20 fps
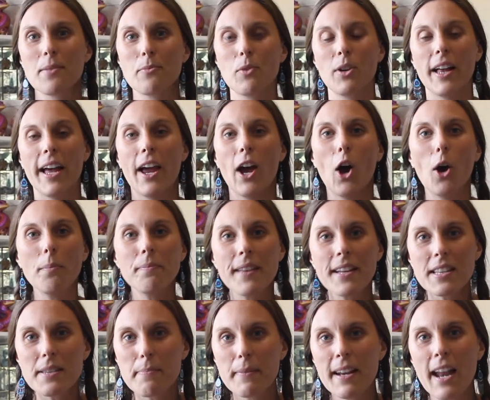well I hope
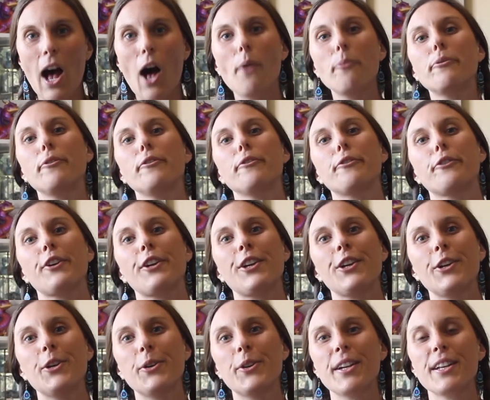that's been helpful for
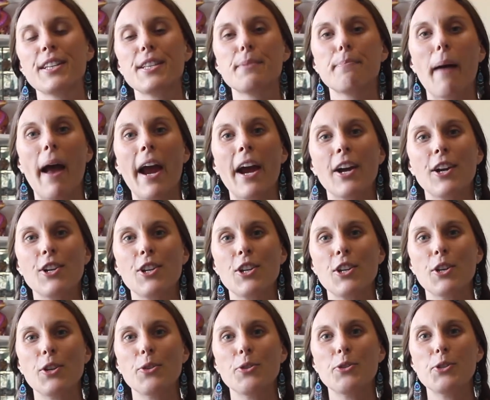you and inspired
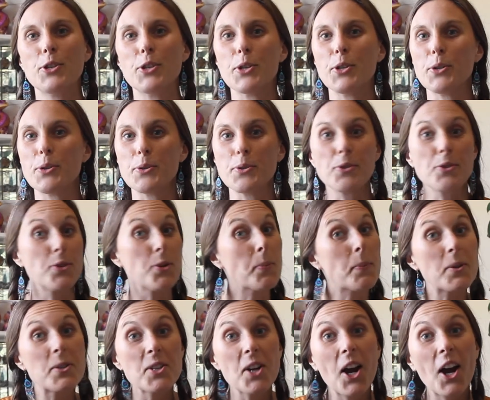you to
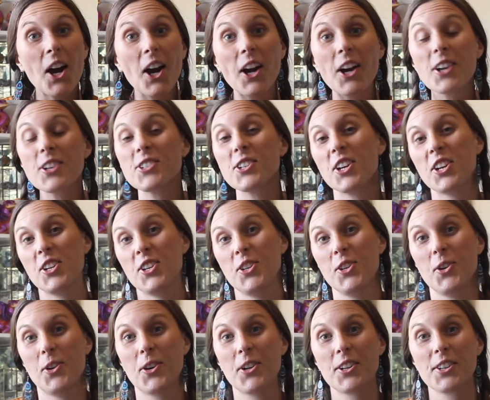supercharge
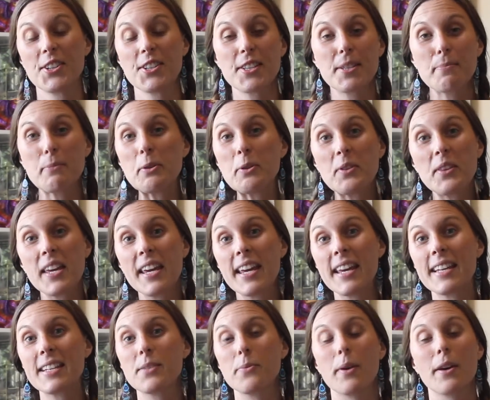your
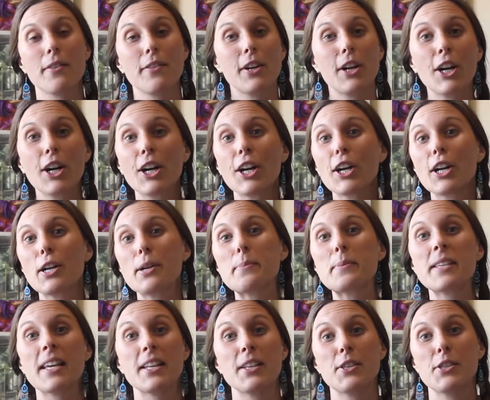smoothies with
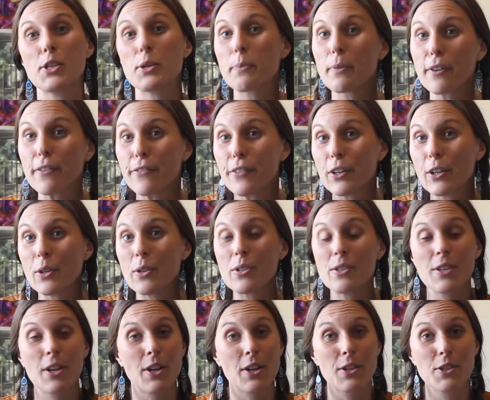herbs and superfoods.
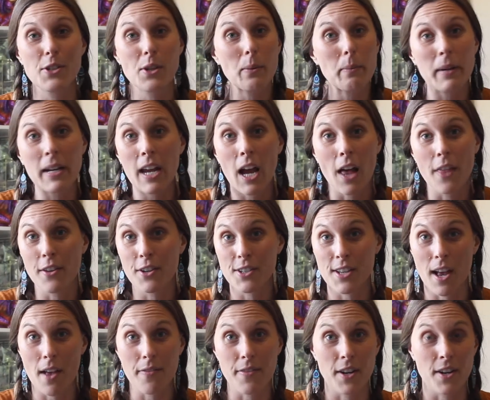There are so many others
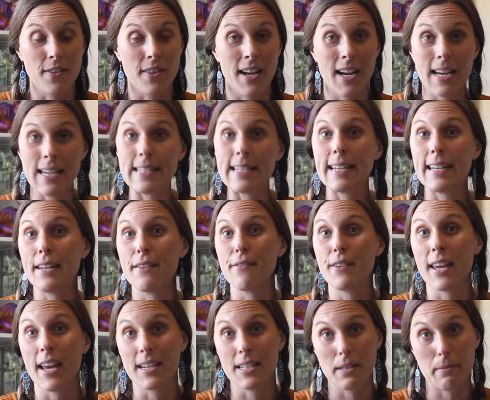out there that I didn't even
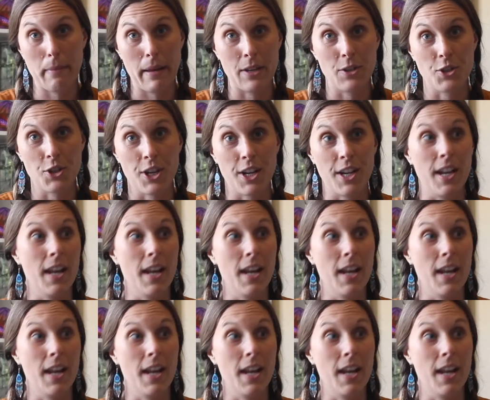get to mention,